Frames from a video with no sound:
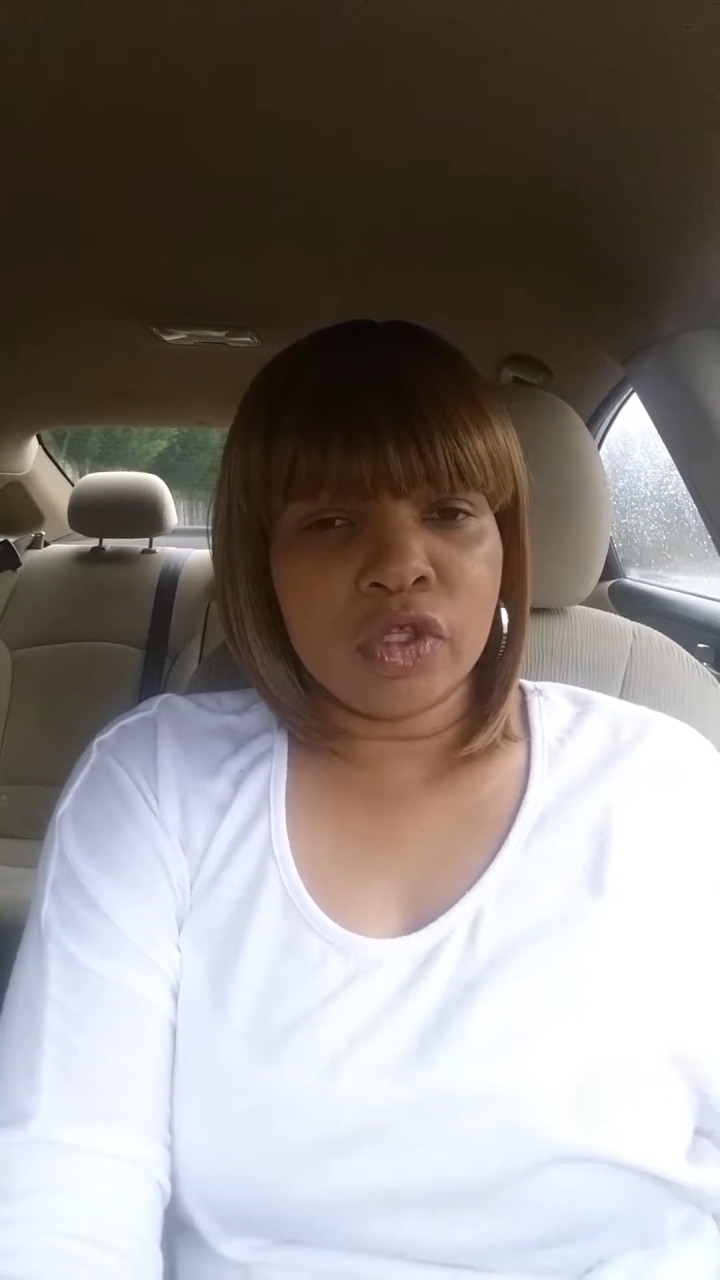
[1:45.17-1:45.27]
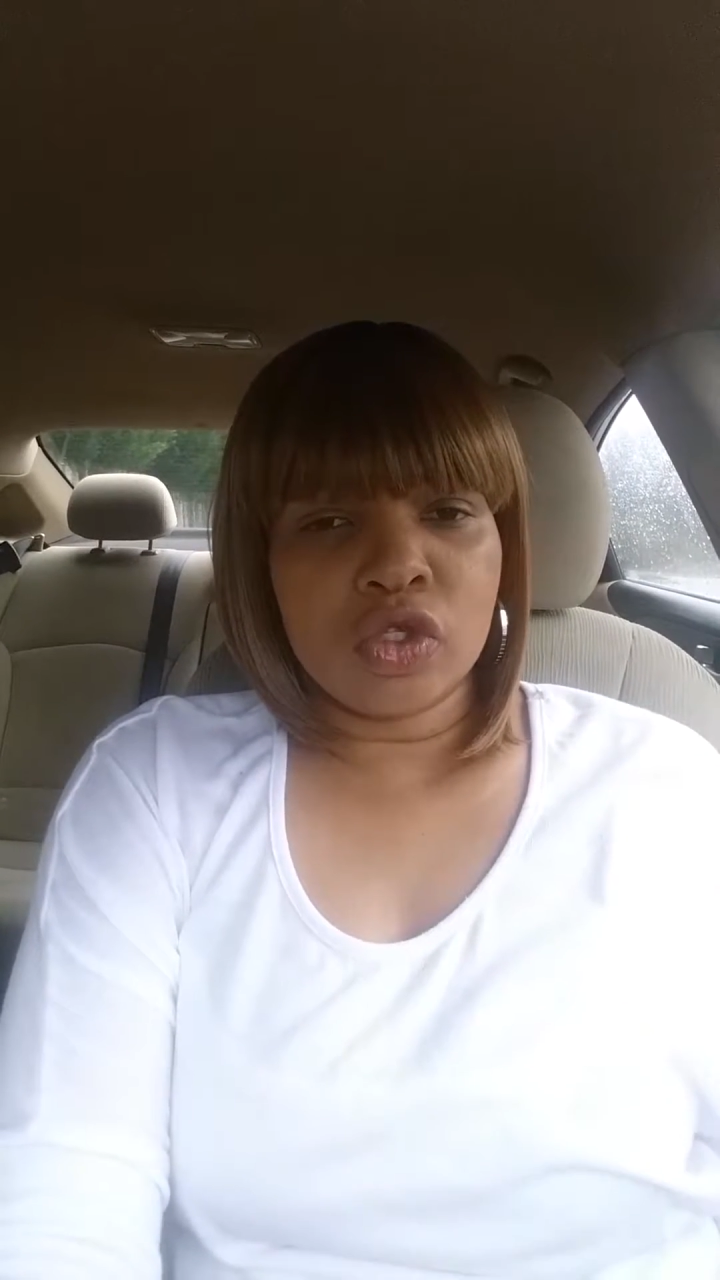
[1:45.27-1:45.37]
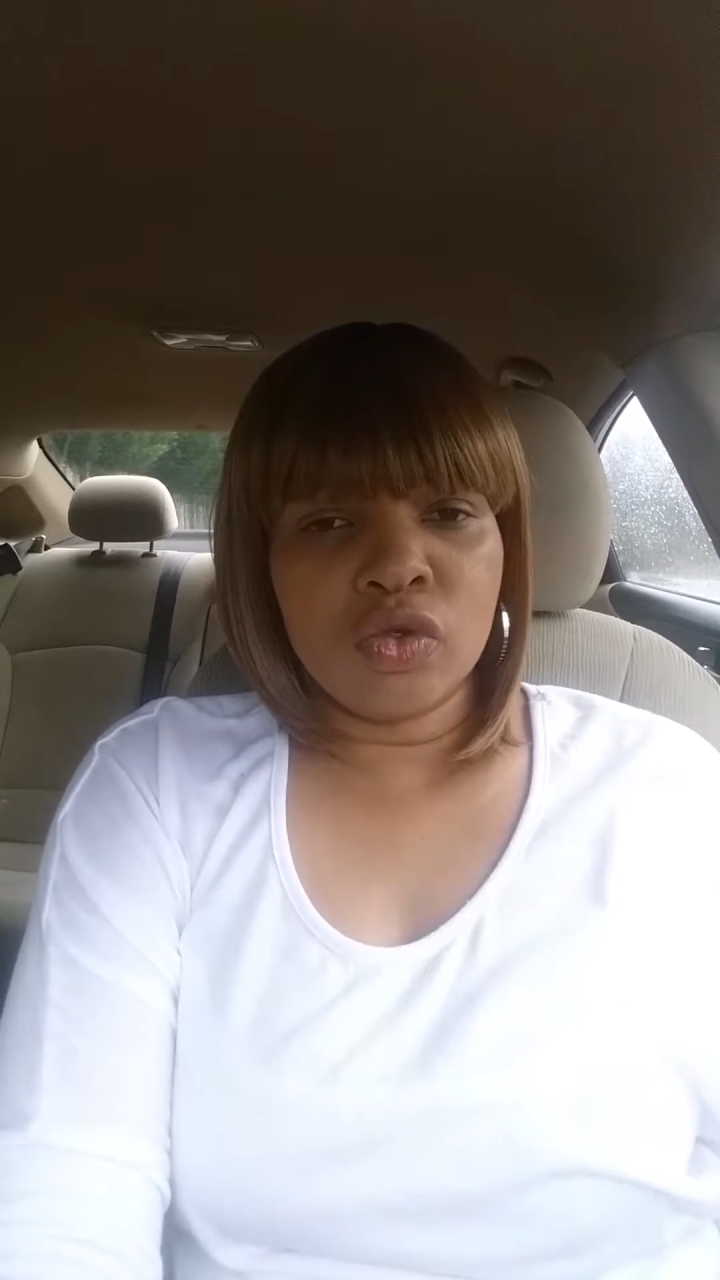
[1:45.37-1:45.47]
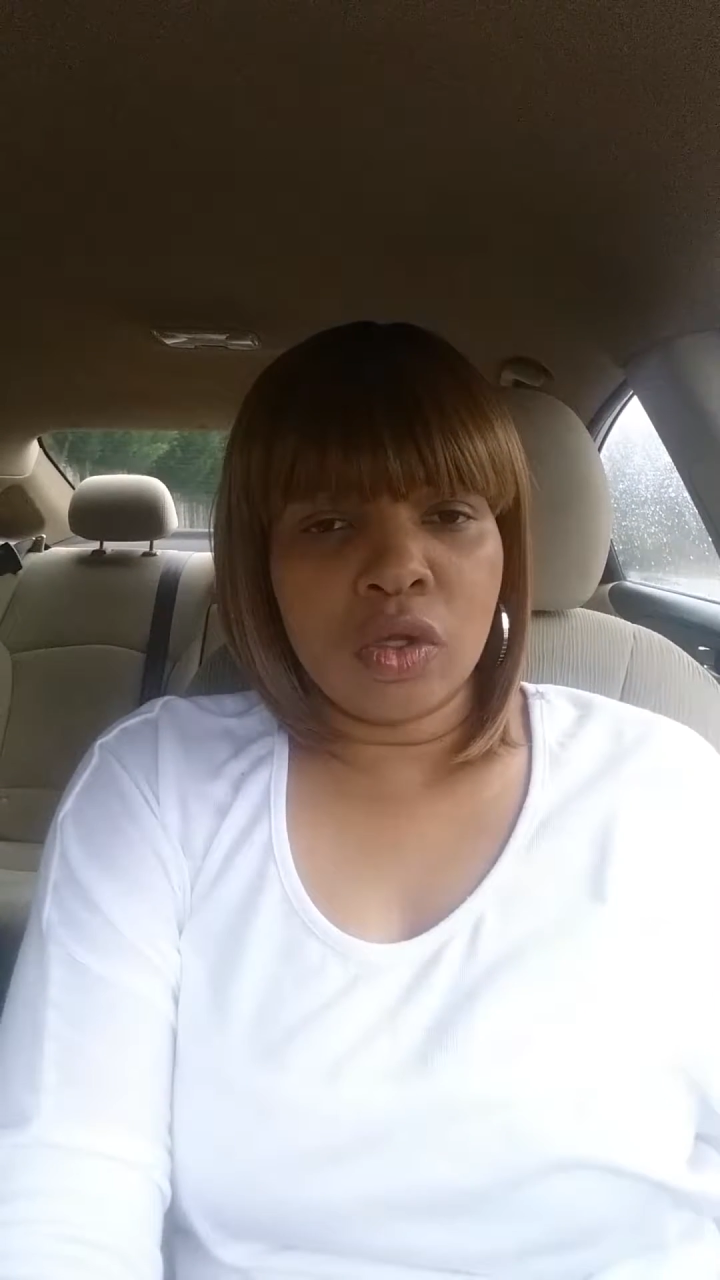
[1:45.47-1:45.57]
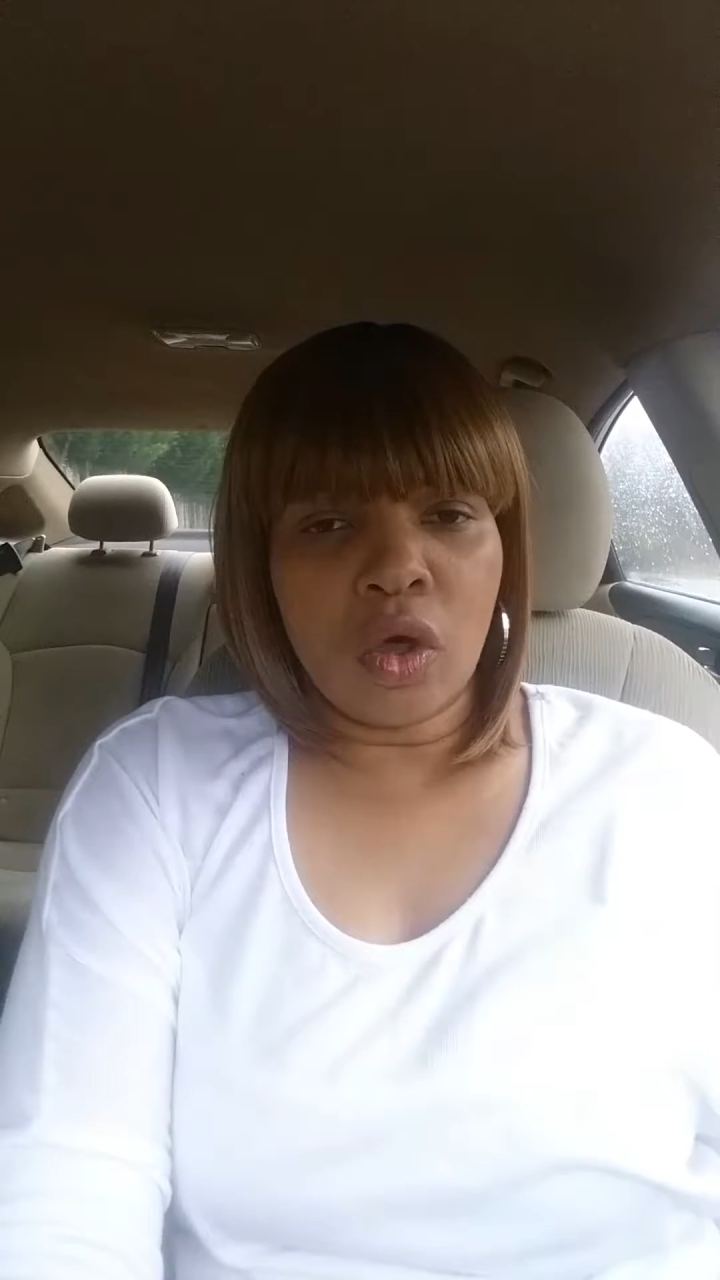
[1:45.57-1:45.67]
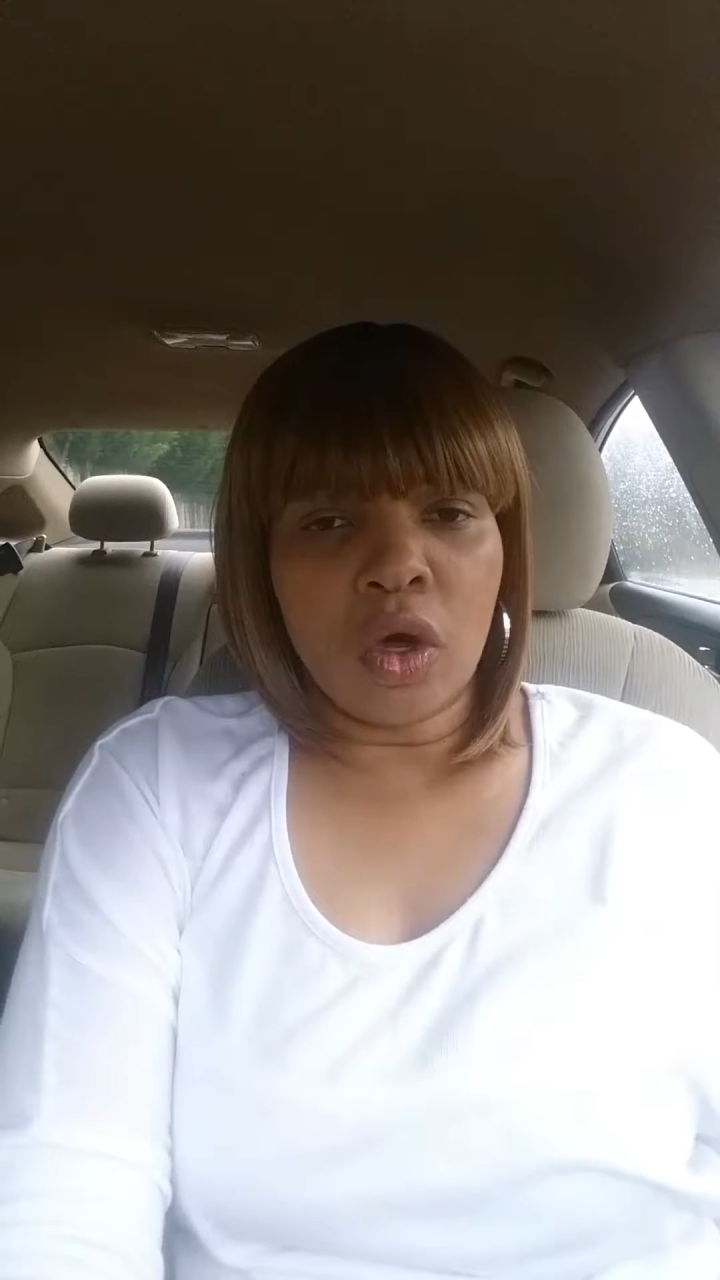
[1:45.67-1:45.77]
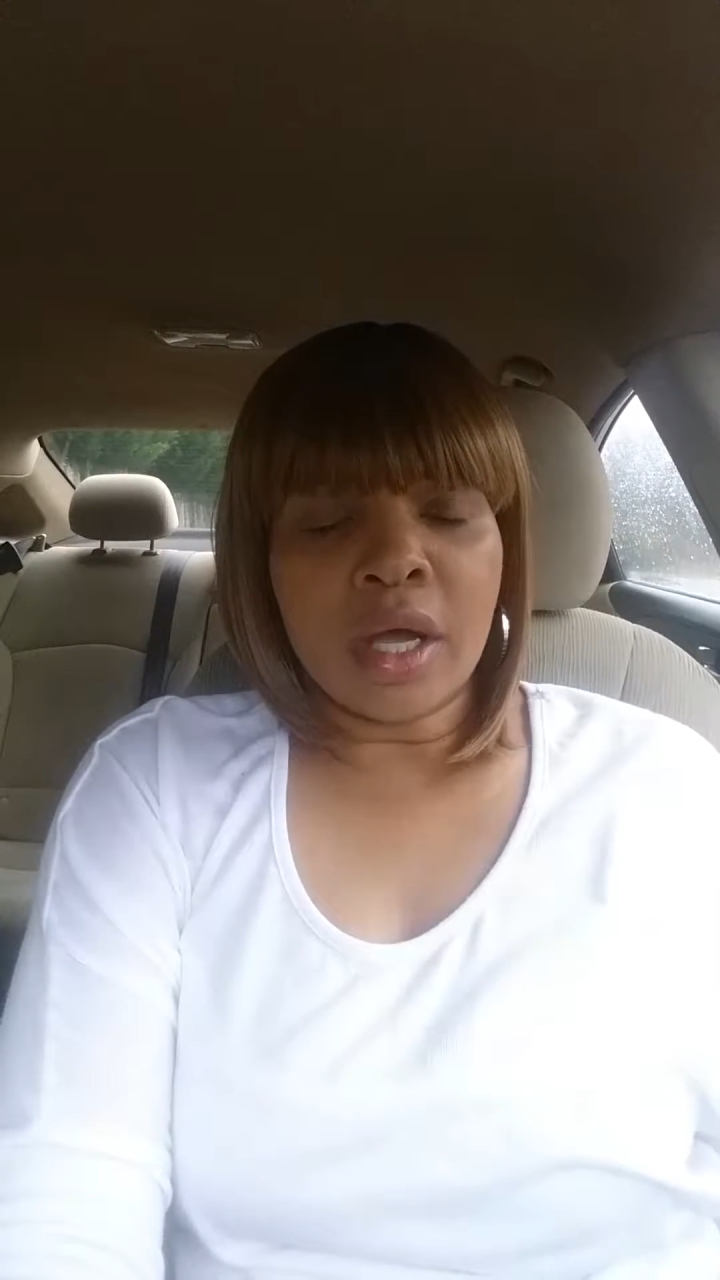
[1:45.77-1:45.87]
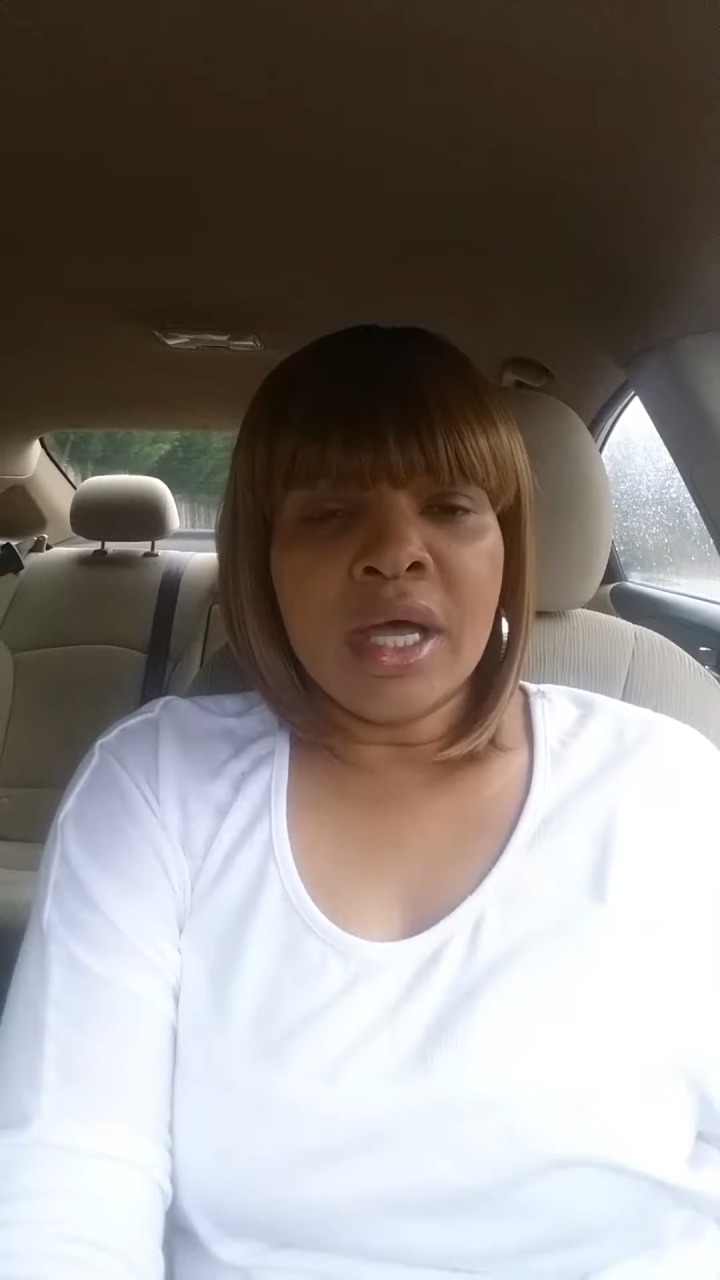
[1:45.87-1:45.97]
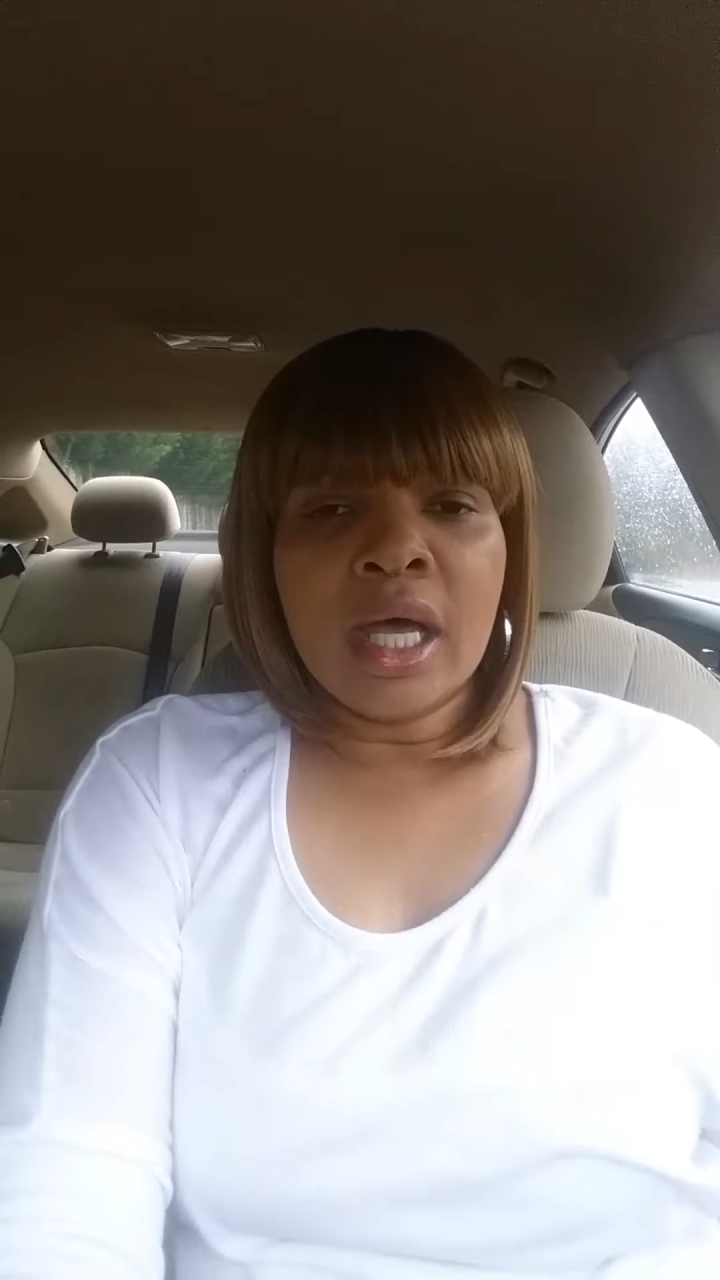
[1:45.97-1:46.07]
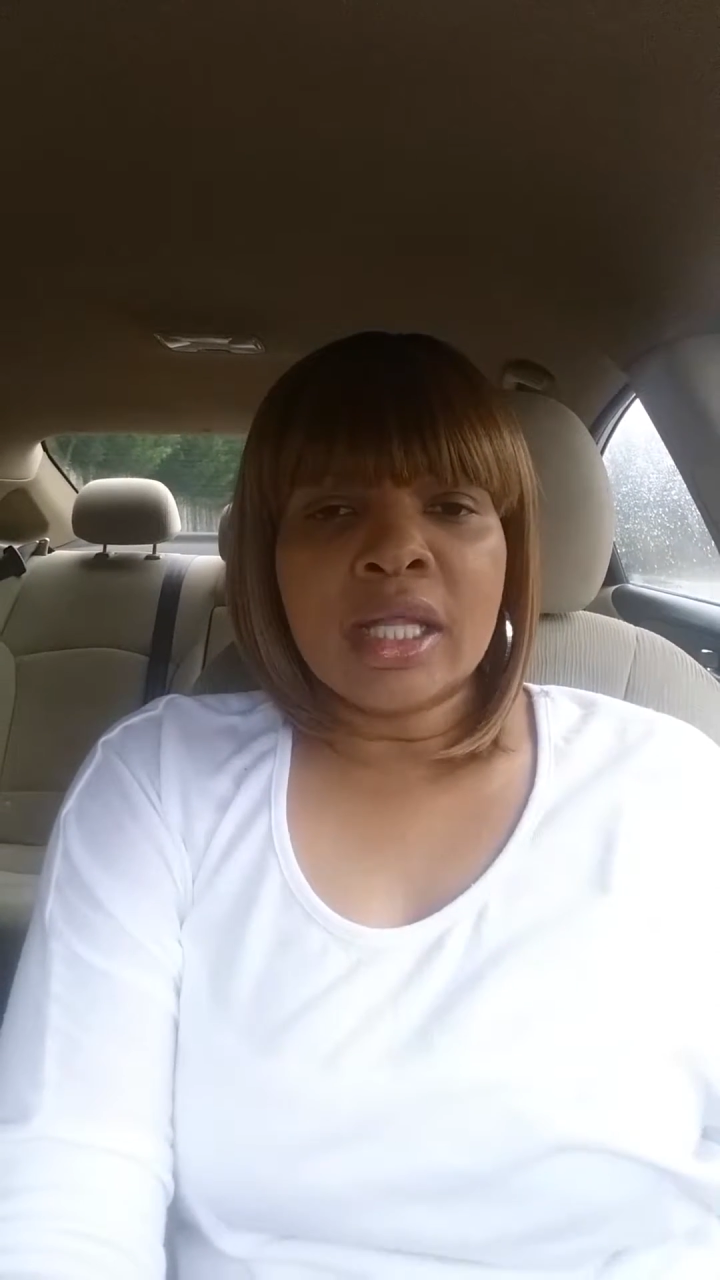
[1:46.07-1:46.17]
too long,